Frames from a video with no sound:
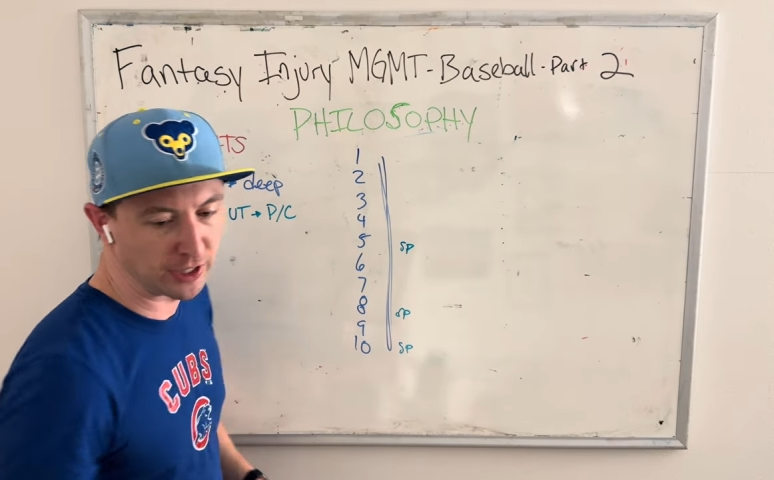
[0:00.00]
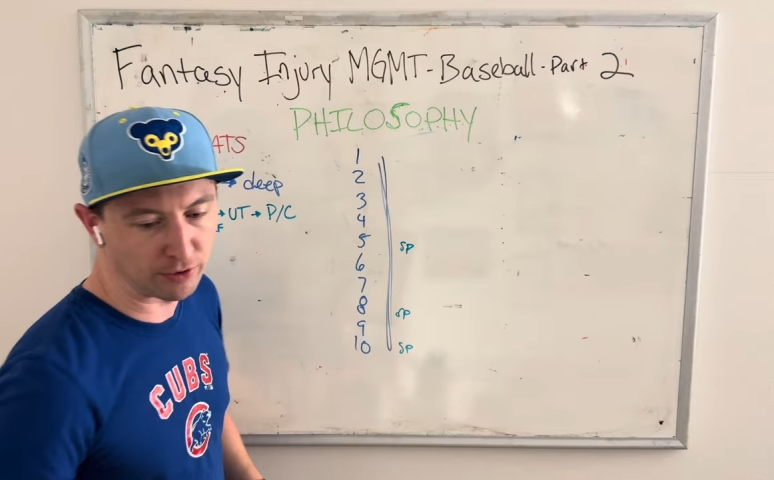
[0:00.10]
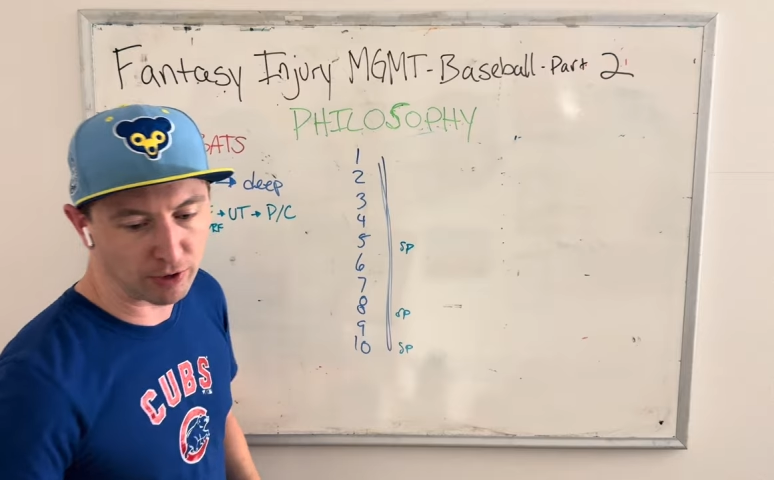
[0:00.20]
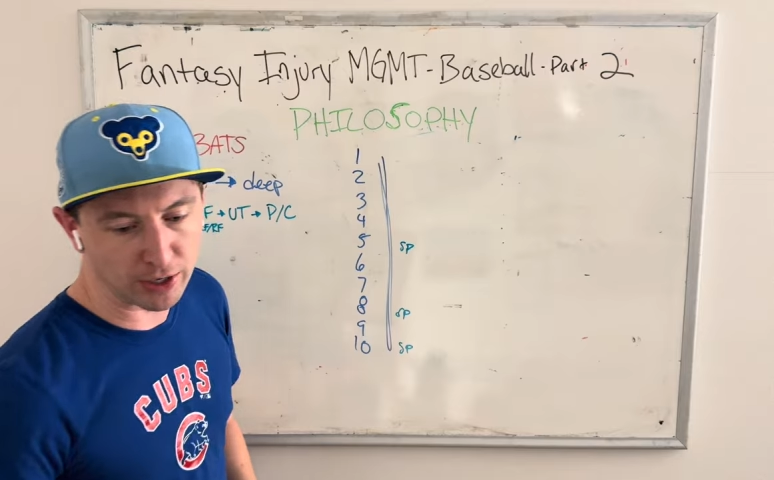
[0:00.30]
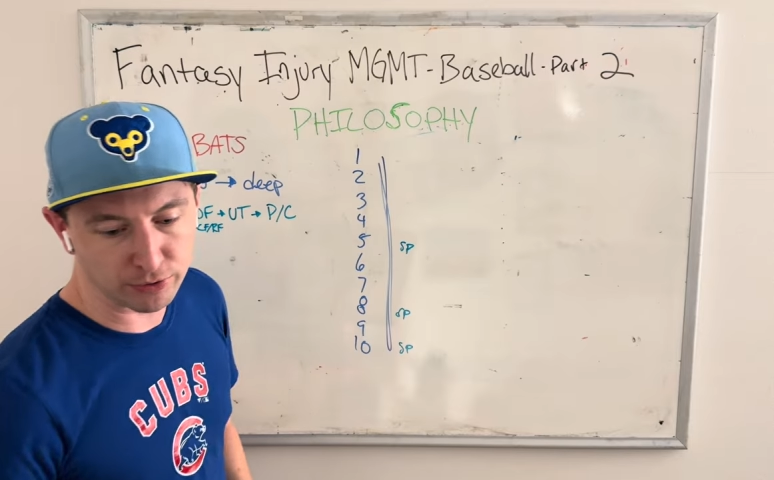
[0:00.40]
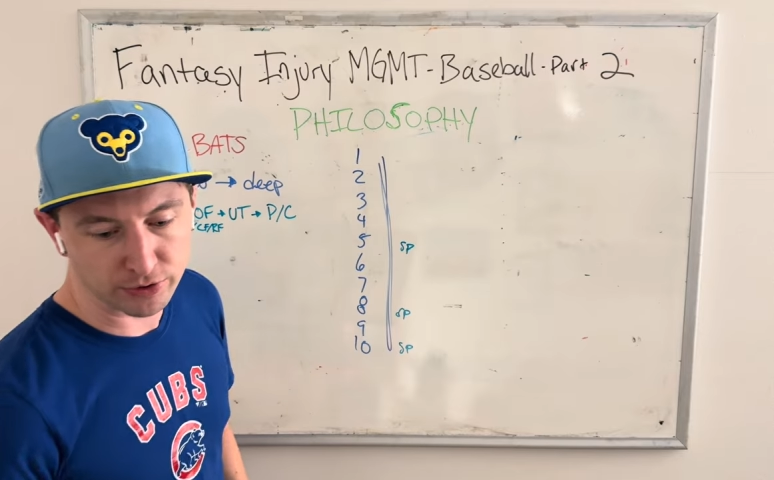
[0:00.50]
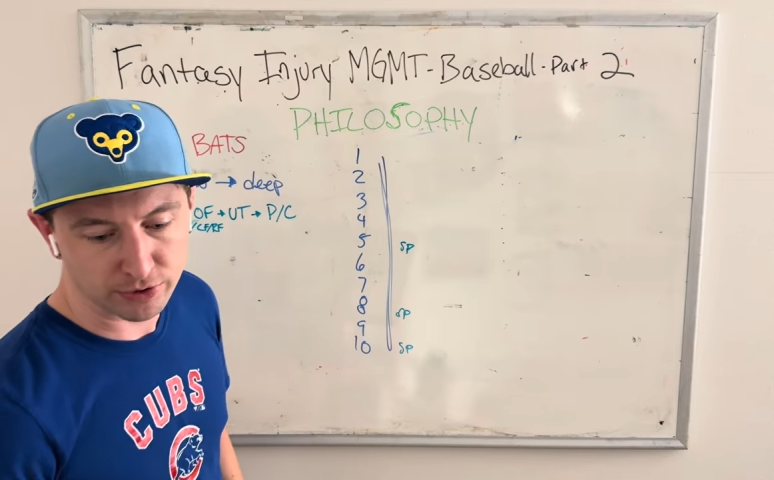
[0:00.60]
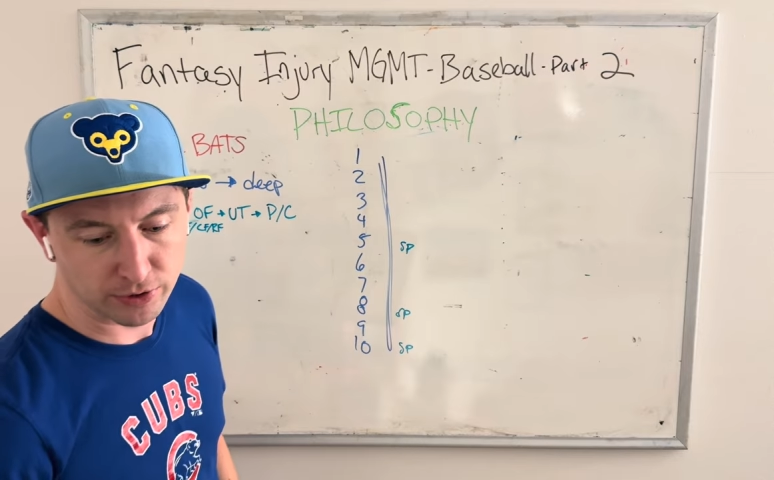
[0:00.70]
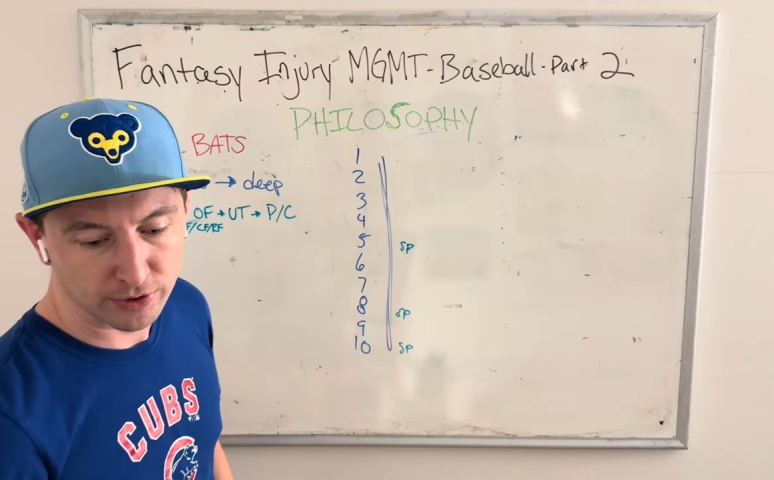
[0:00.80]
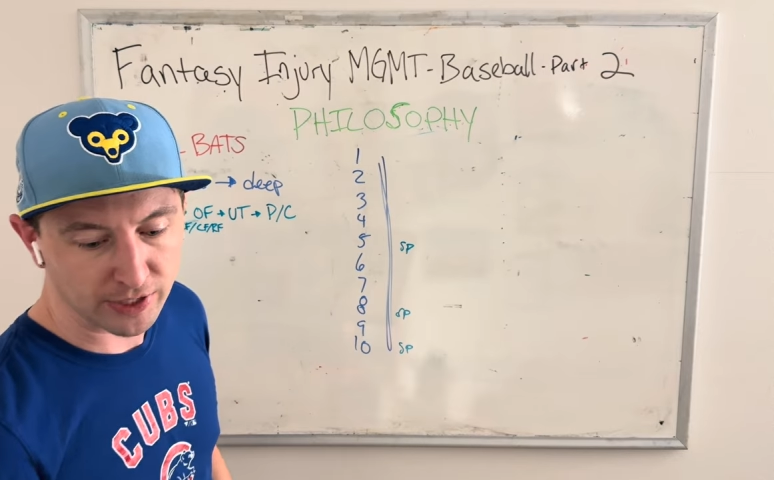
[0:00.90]
10 rounds.
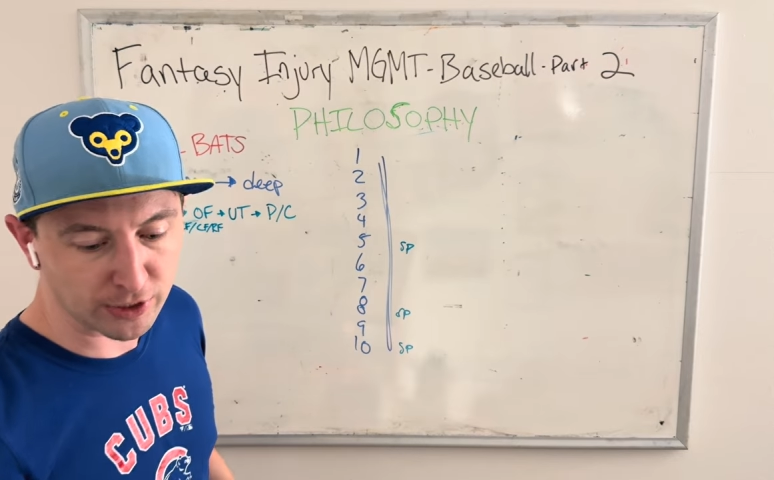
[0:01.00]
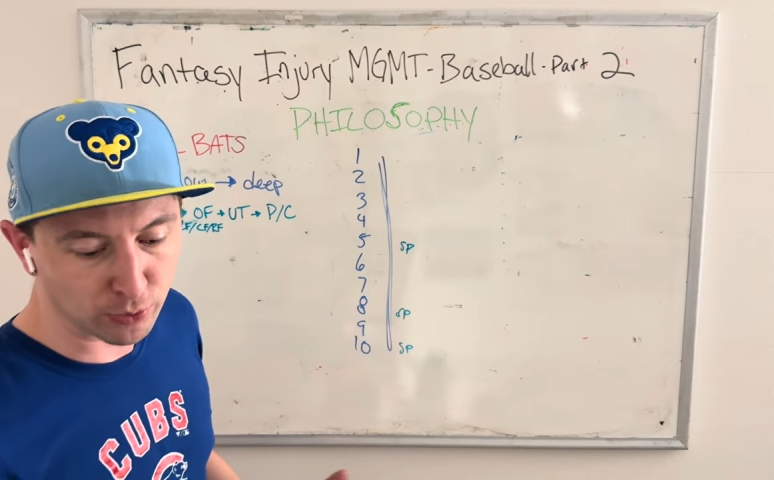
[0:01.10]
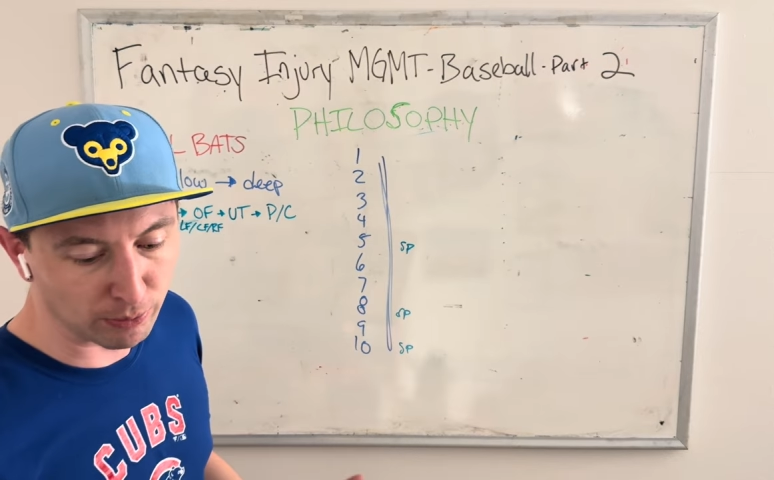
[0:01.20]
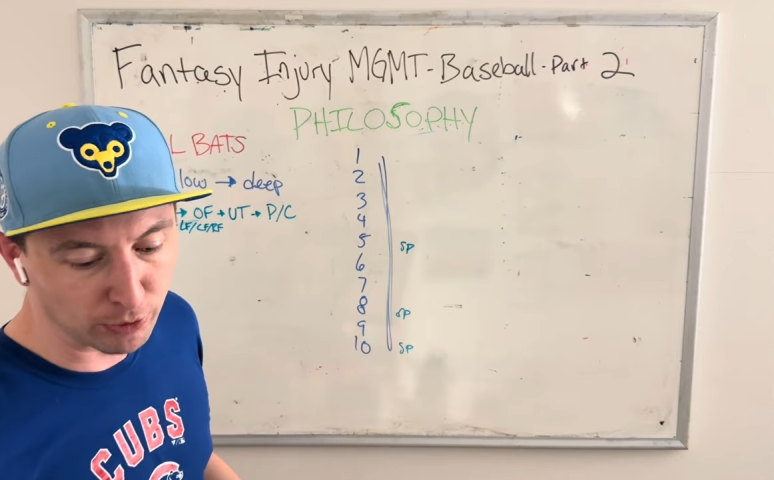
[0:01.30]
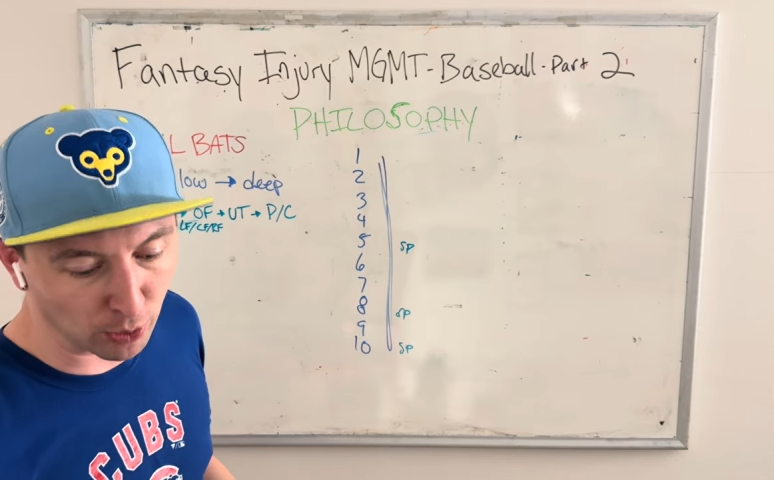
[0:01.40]
That's what I'm